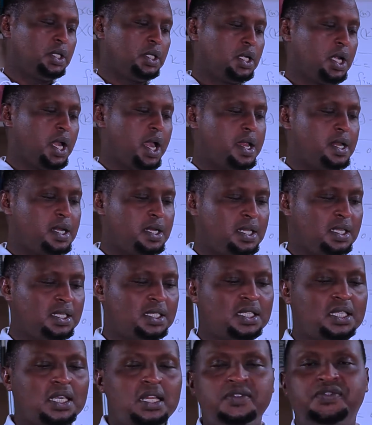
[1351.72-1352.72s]
and
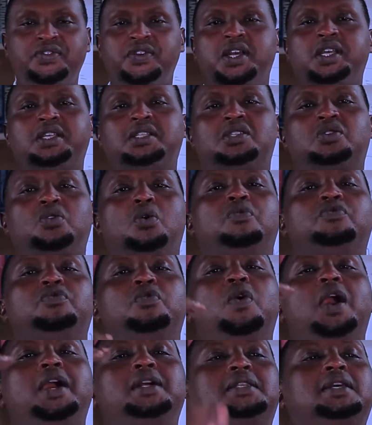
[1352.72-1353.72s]
this reflects of
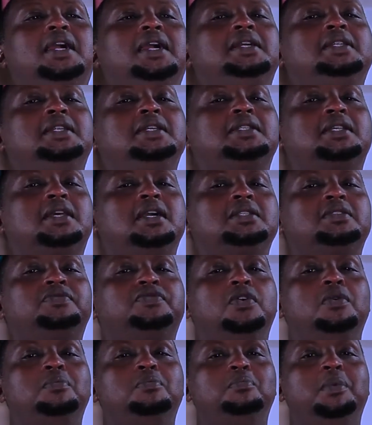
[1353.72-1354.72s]
what I discussed
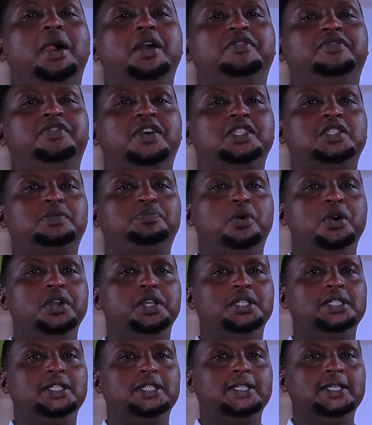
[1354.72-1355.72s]
from my first
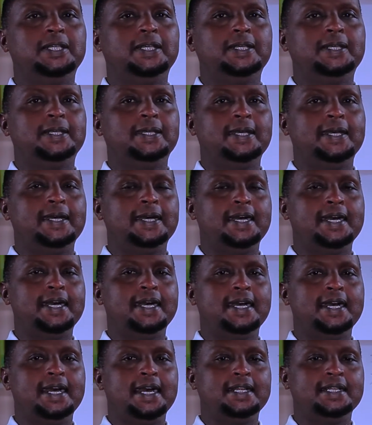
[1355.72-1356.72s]
point,
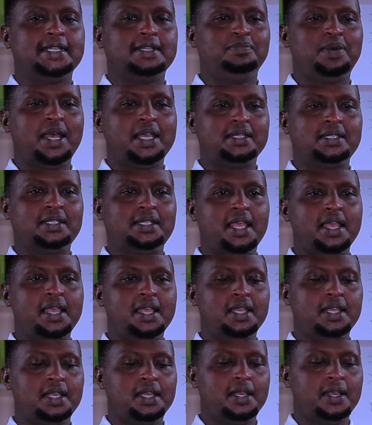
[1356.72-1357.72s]
and by
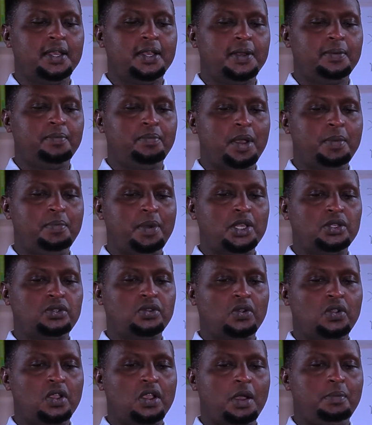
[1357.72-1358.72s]
saying, by
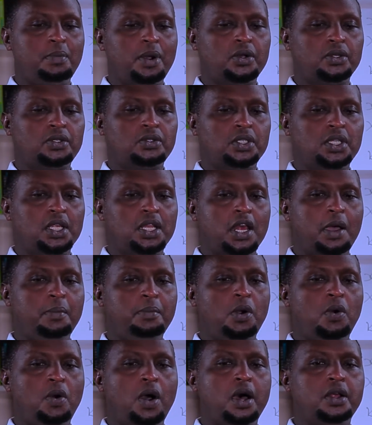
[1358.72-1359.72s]
talking about the
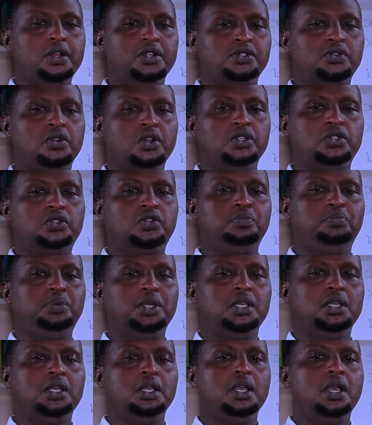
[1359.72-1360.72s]
number one is going to
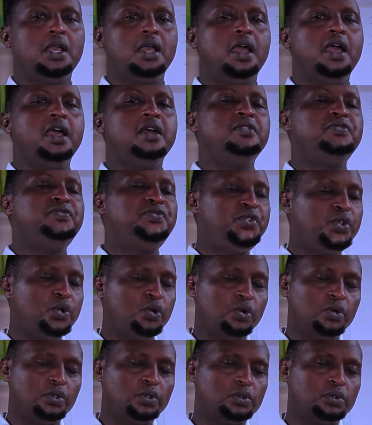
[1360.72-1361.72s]
be a review